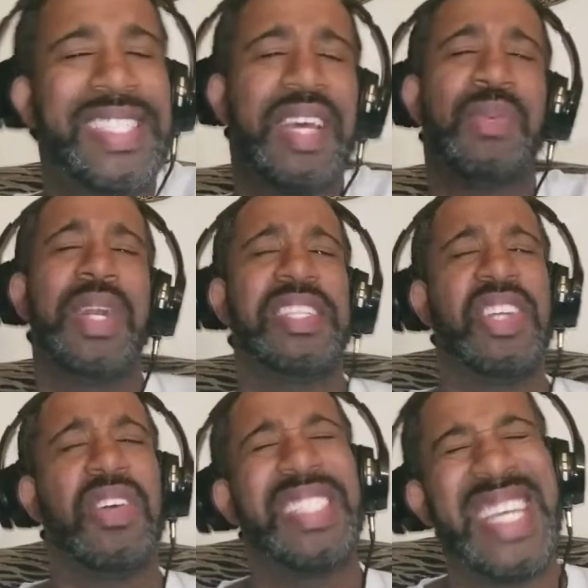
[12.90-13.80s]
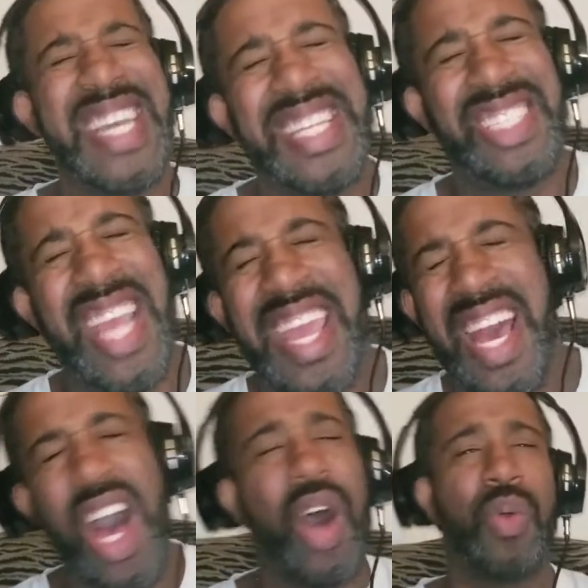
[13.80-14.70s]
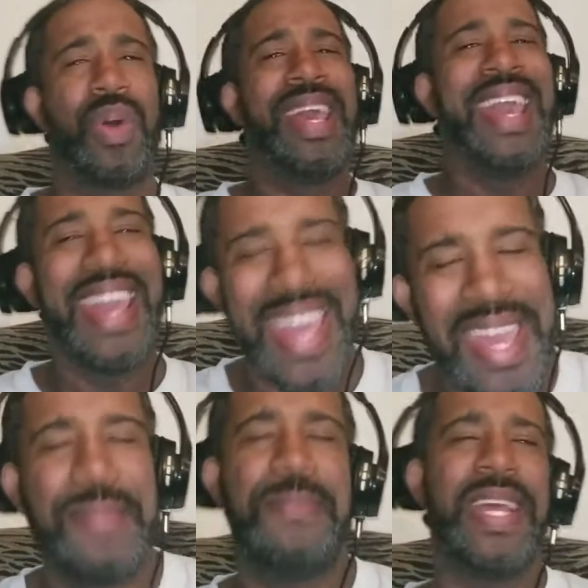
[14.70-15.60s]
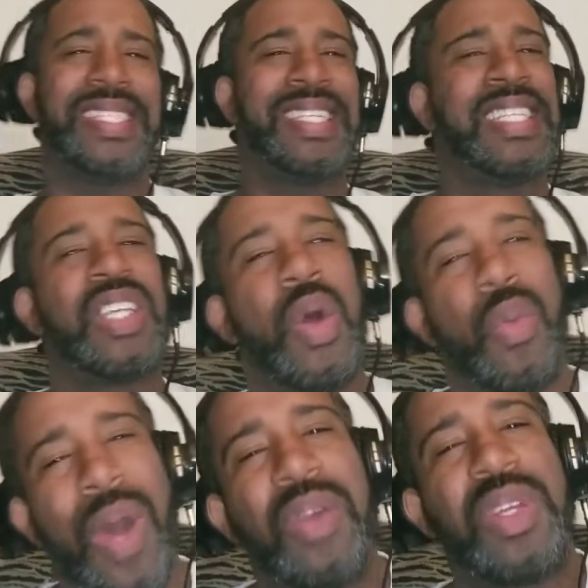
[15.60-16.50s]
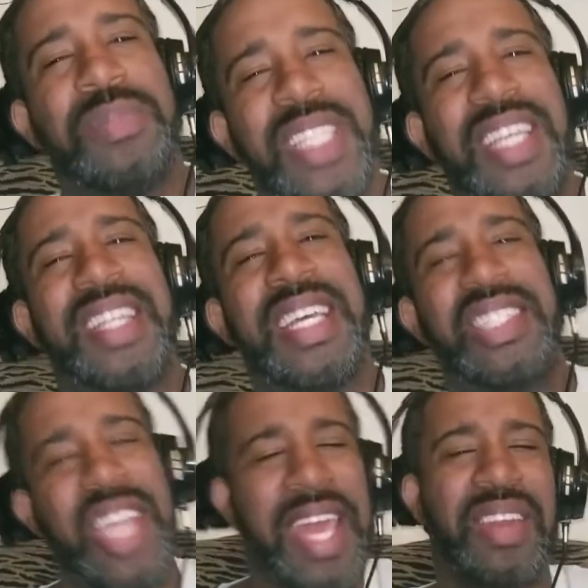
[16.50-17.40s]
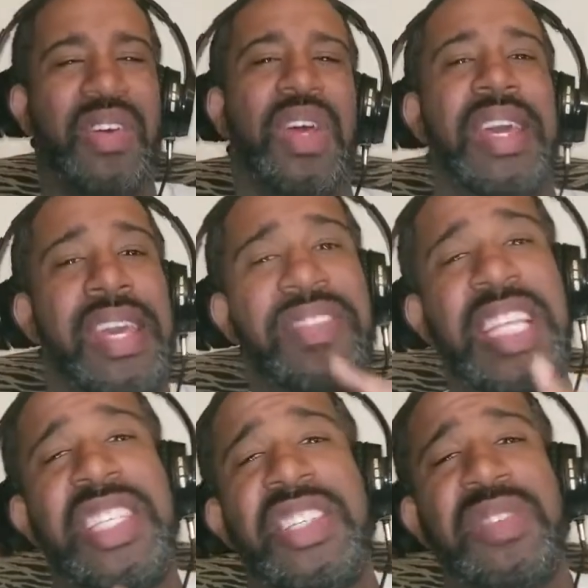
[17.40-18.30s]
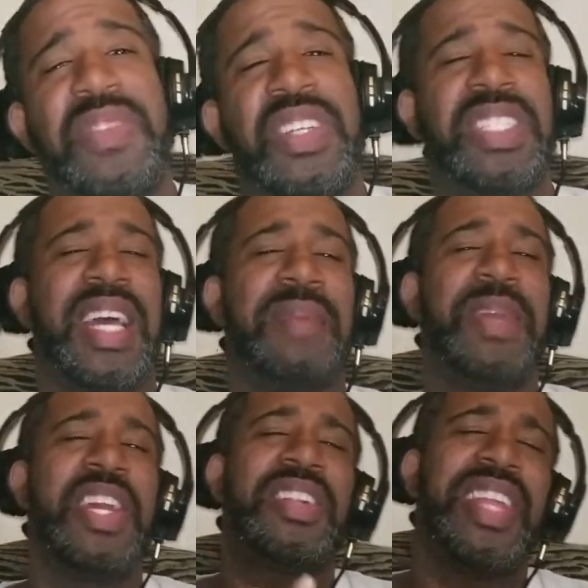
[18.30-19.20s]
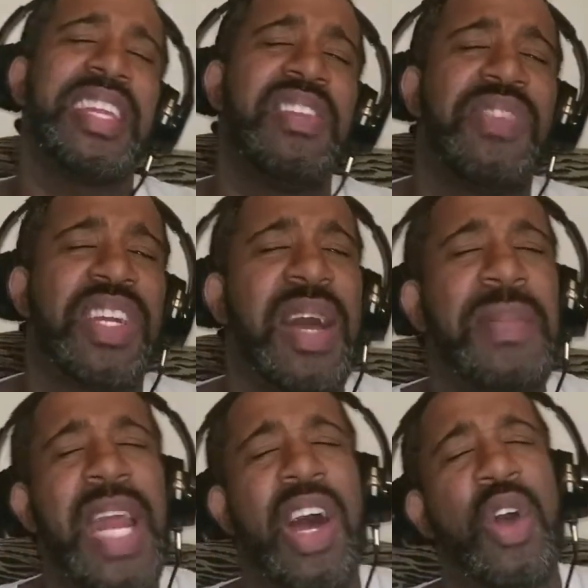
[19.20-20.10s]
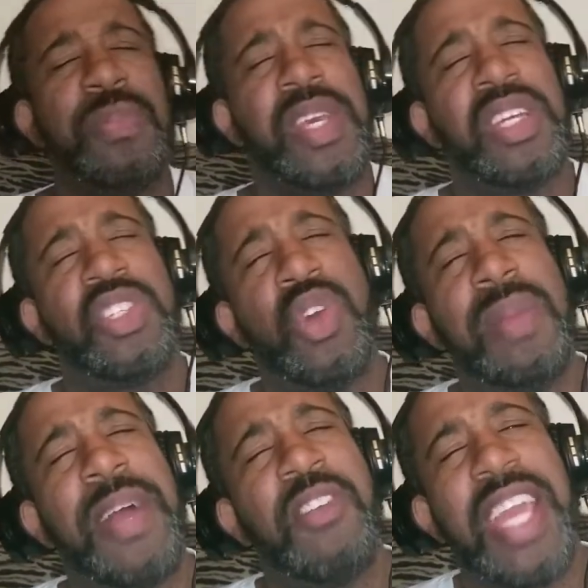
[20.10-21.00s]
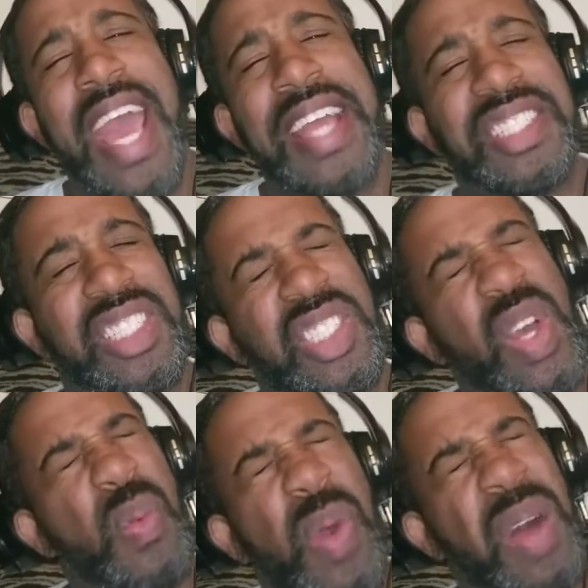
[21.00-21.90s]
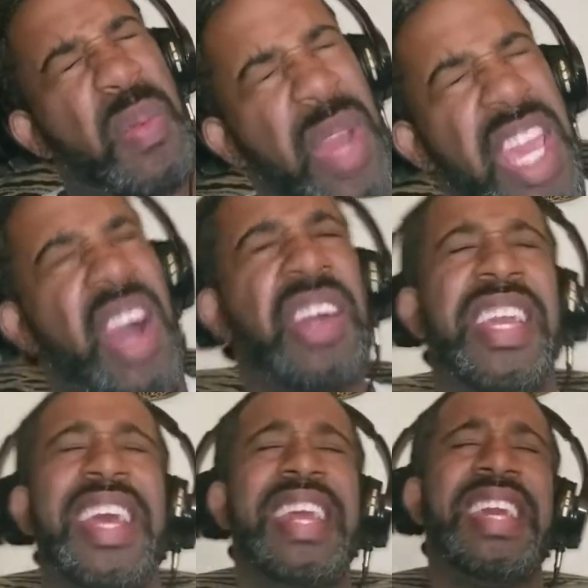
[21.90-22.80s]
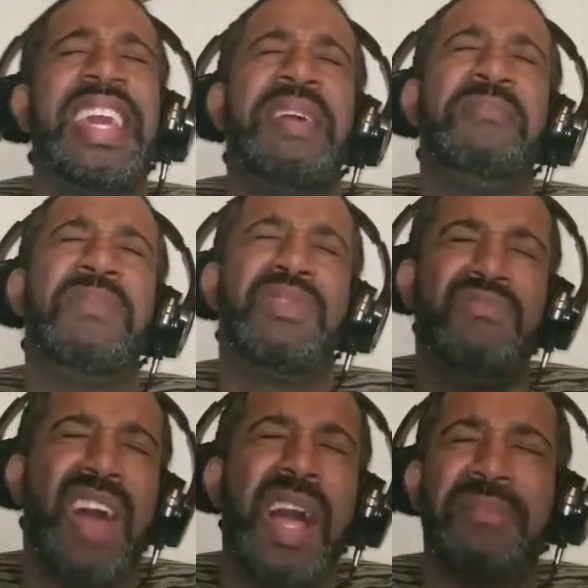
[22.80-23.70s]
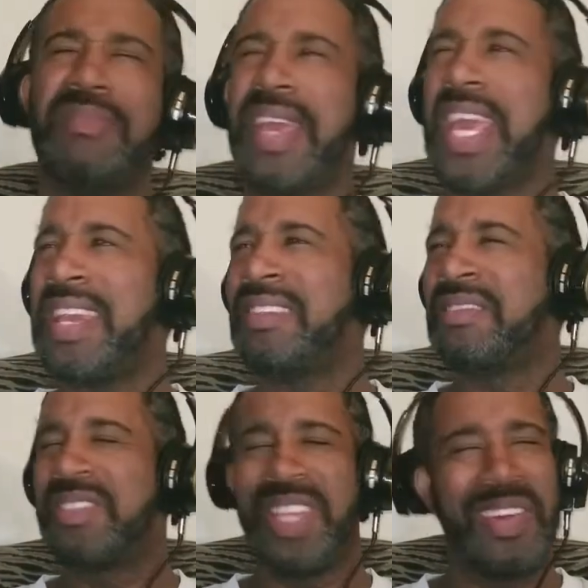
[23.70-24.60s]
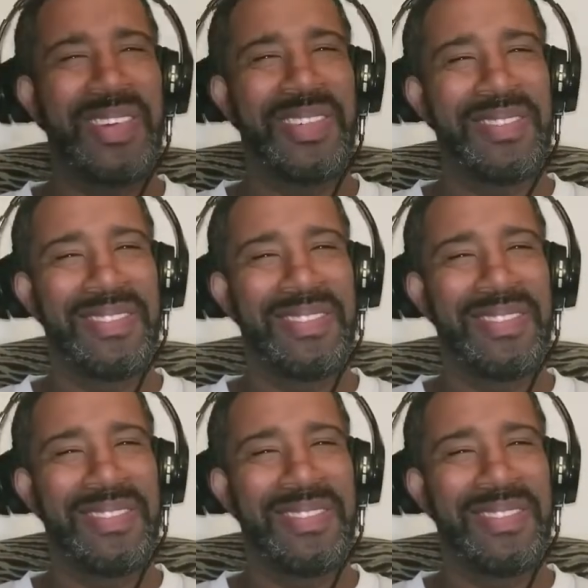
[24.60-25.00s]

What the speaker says: up with it, y'all? It's EJ. E-Business. Welcome to the channel. If this is your first time here, thank you for coming. I hope you enjoy my reaction. So what we are getting it up into